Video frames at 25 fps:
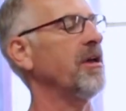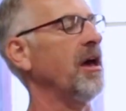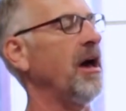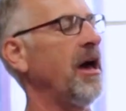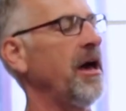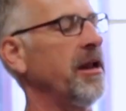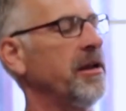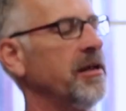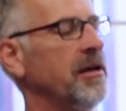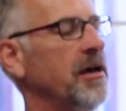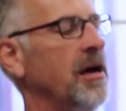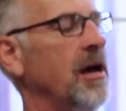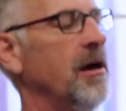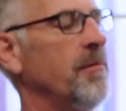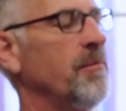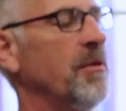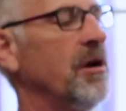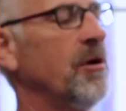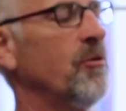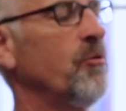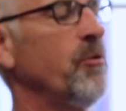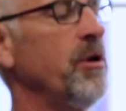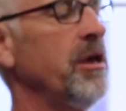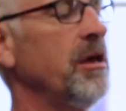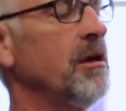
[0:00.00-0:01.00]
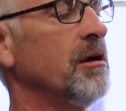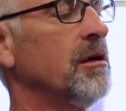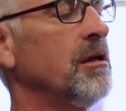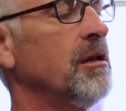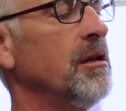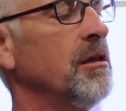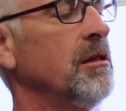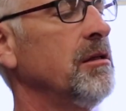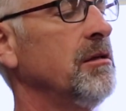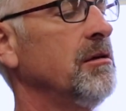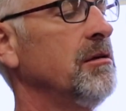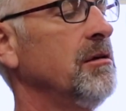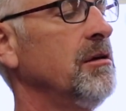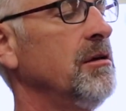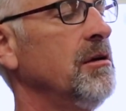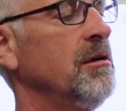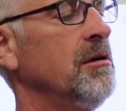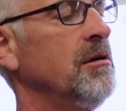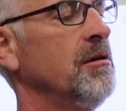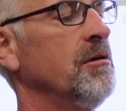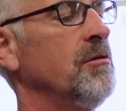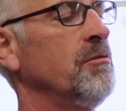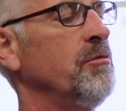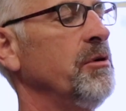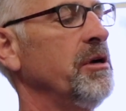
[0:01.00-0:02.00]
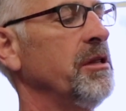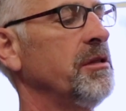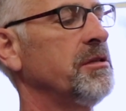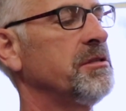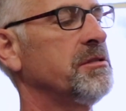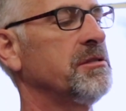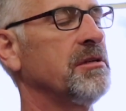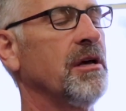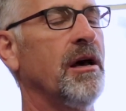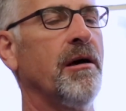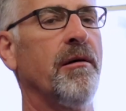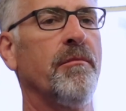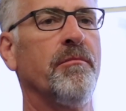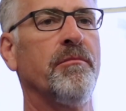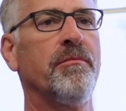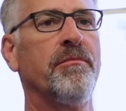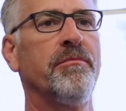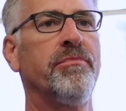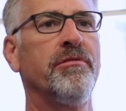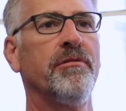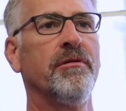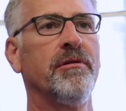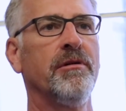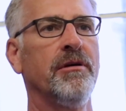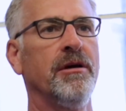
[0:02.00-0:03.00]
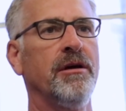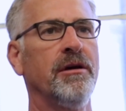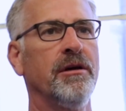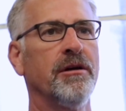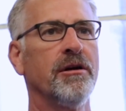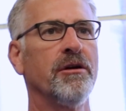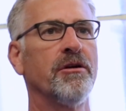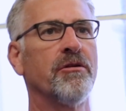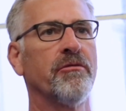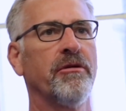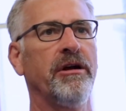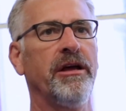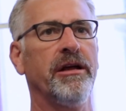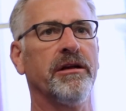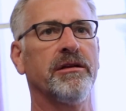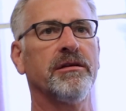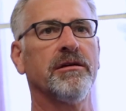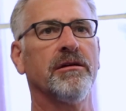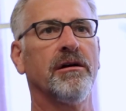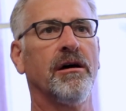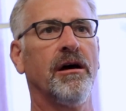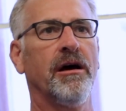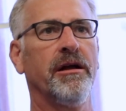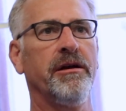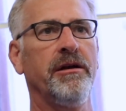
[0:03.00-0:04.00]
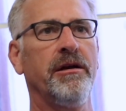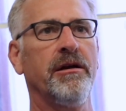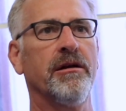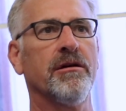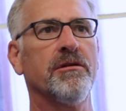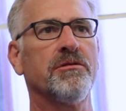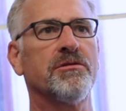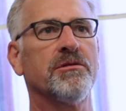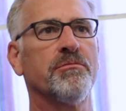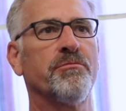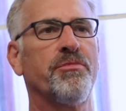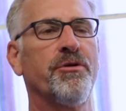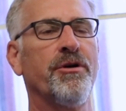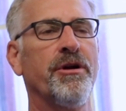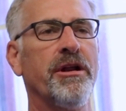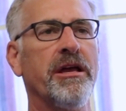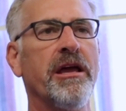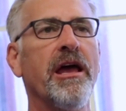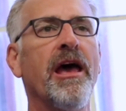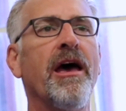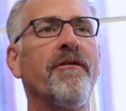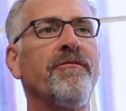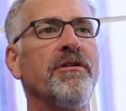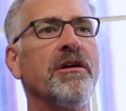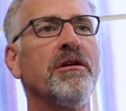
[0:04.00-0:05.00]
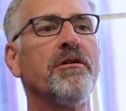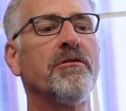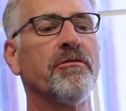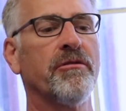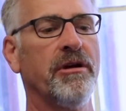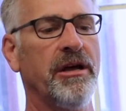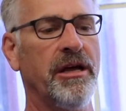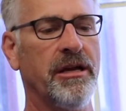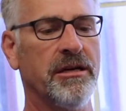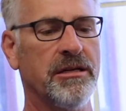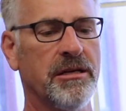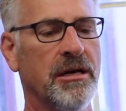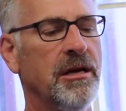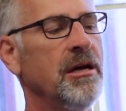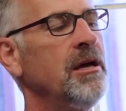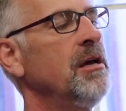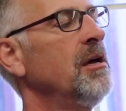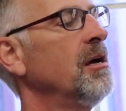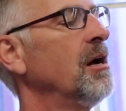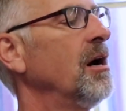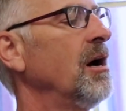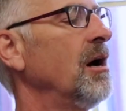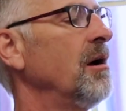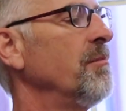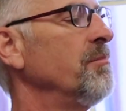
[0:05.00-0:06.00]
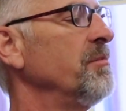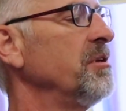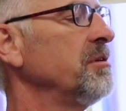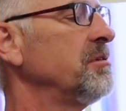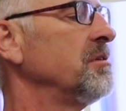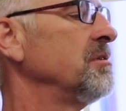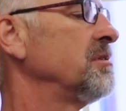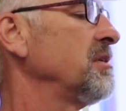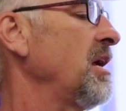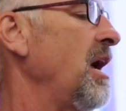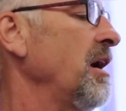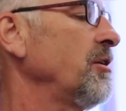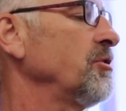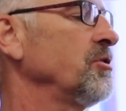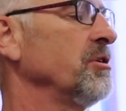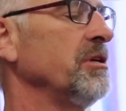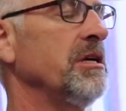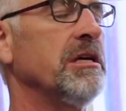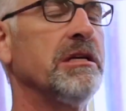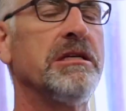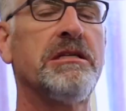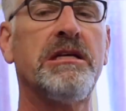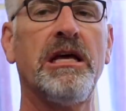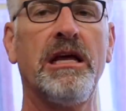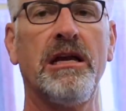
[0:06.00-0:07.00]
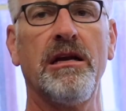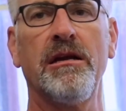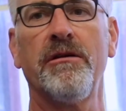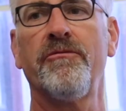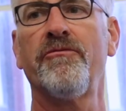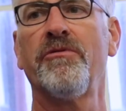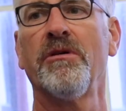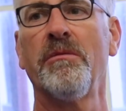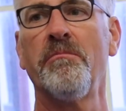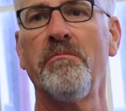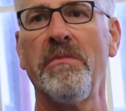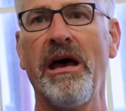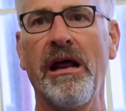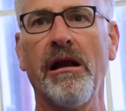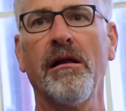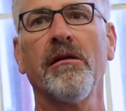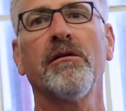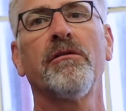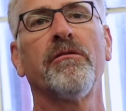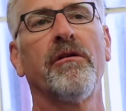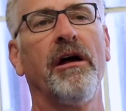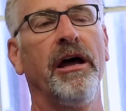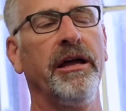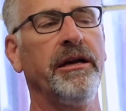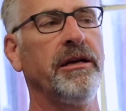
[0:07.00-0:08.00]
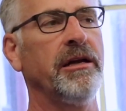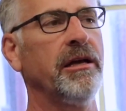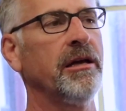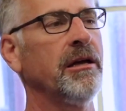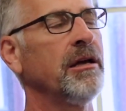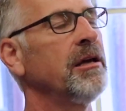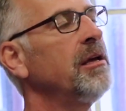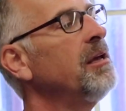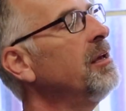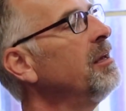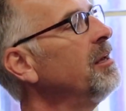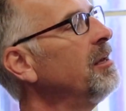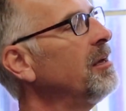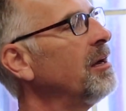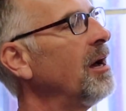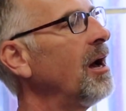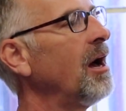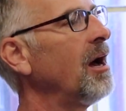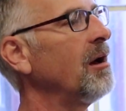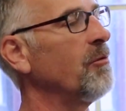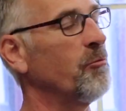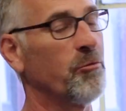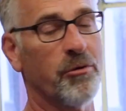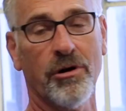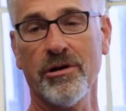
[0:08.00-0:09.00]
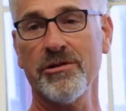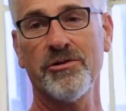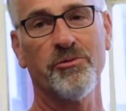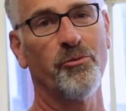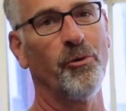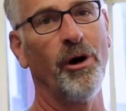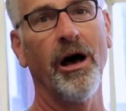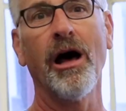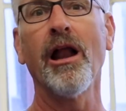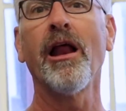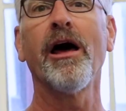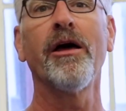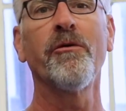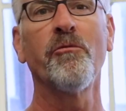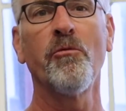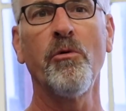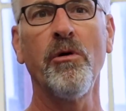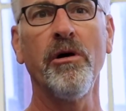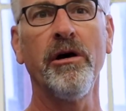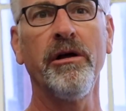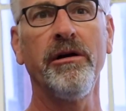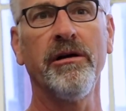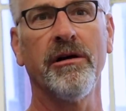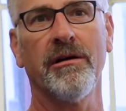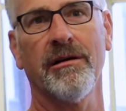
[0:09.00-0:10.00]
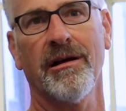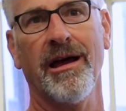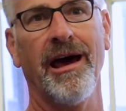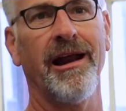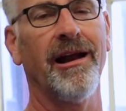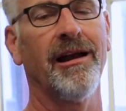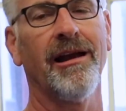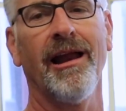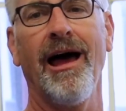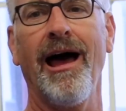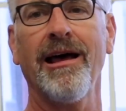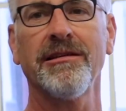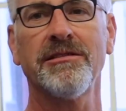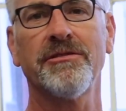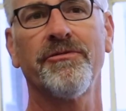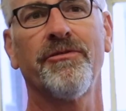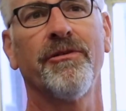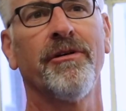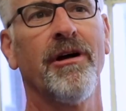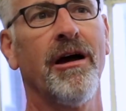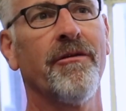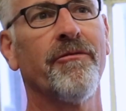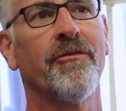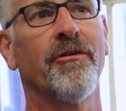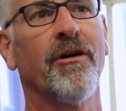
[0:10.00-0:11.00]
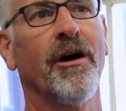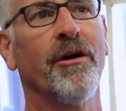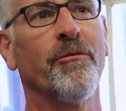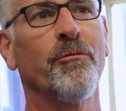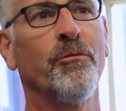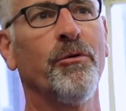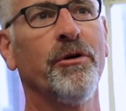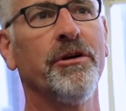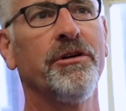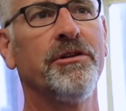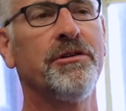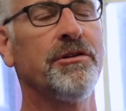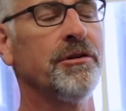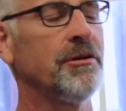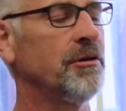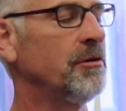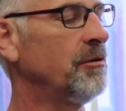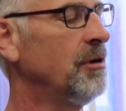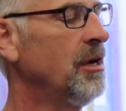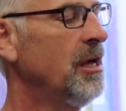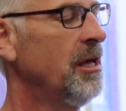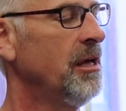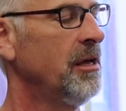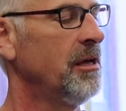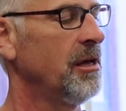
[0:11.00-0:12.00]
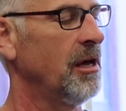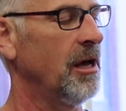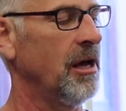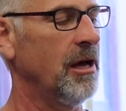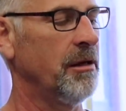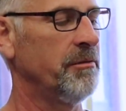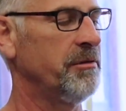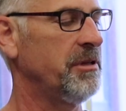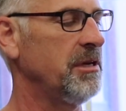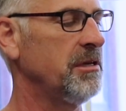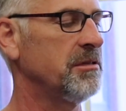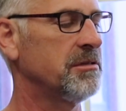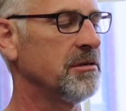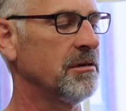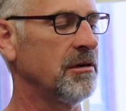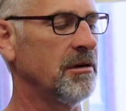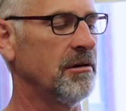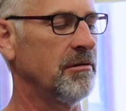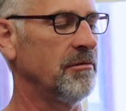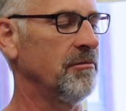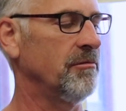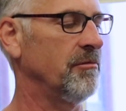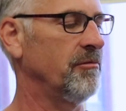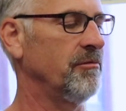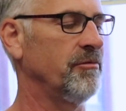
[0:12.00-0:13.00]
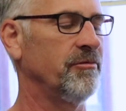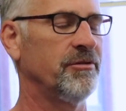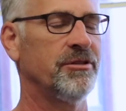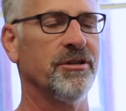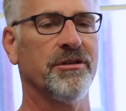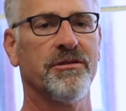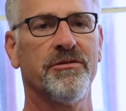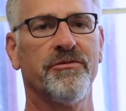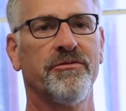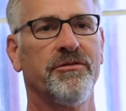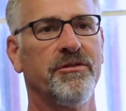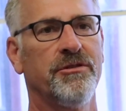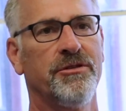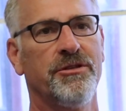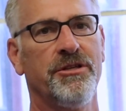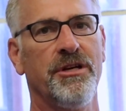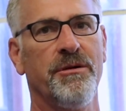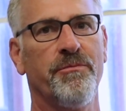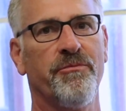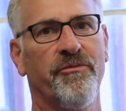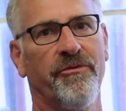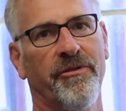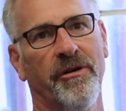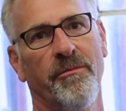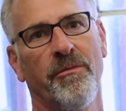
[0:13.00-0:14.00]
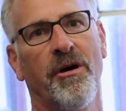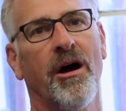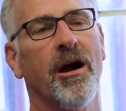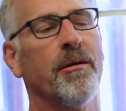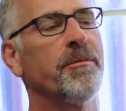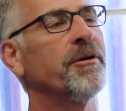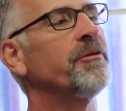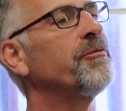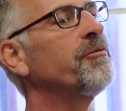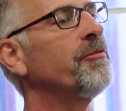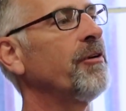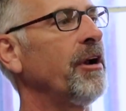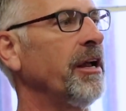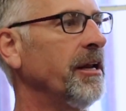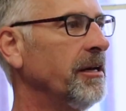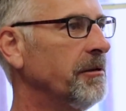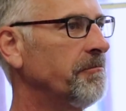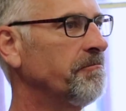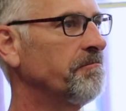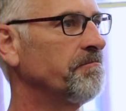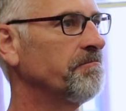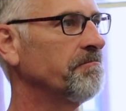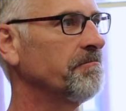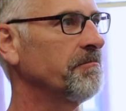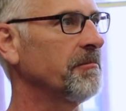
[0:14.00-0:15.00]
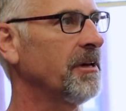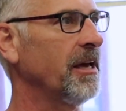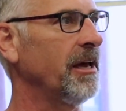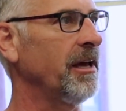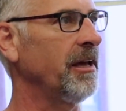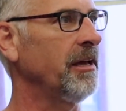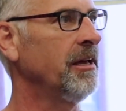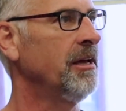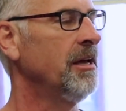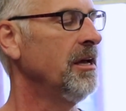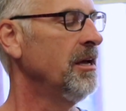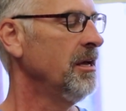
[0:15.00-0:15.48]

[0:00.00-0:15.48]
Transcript: got a wheel with some grit on here, some pretty heavy grit. This is actually intended for metal grinding. It works well on wood and kind of lasts forever on wood too. These are just cheap from Harbor Freight, okay?